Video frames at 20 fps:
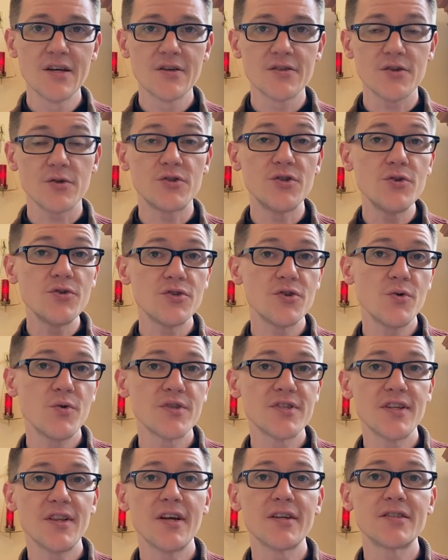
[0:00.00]
So Tutu
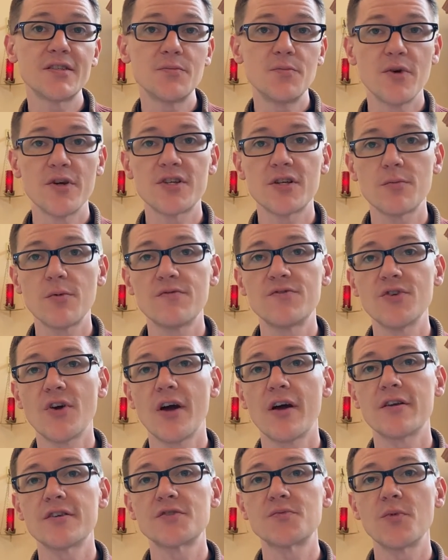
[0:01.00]
was elected Bishop of
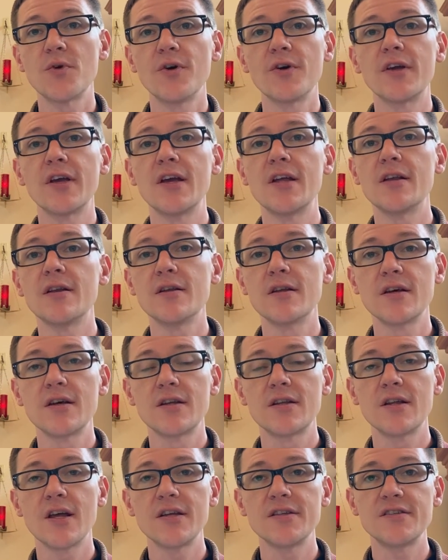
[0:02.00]
Johannesburg in
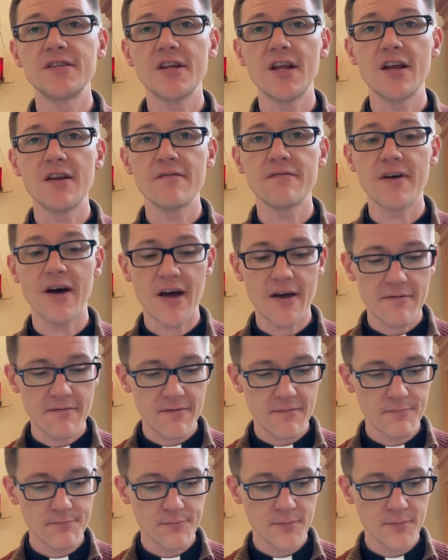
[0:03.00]
1985.